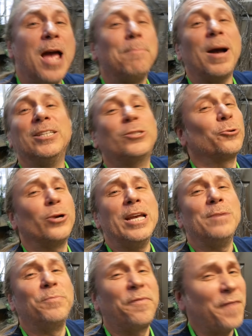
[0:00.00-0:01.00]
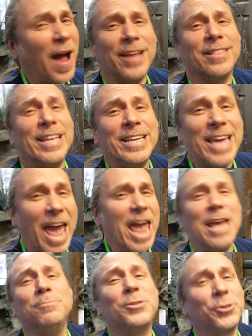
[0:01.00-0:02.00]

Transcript: My dream finally came